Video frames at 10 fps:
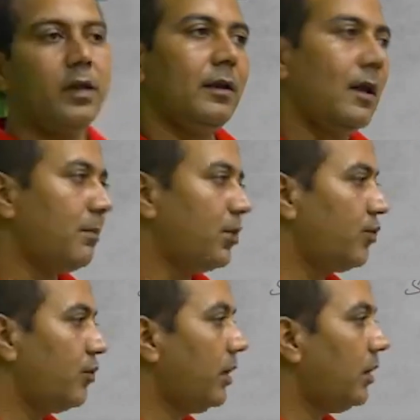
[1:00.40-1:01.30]
in
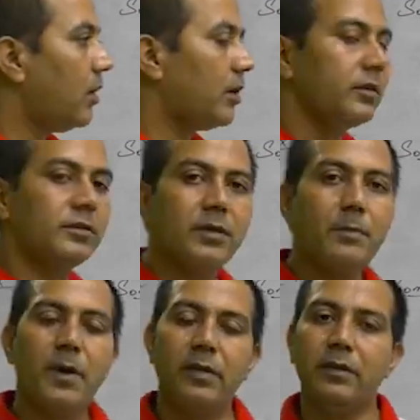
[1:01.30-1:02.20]
laboratory or
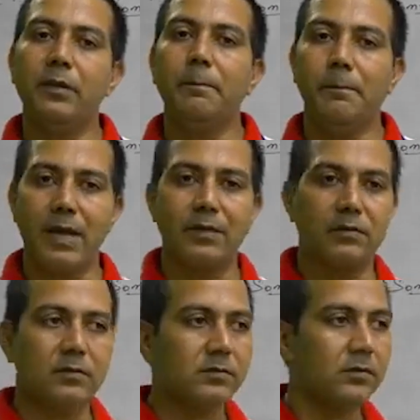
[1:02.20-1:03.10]
some other
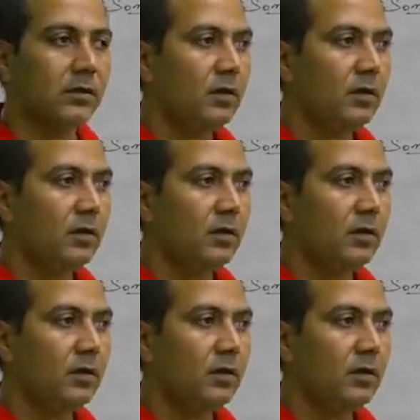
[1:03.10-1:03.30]
methods.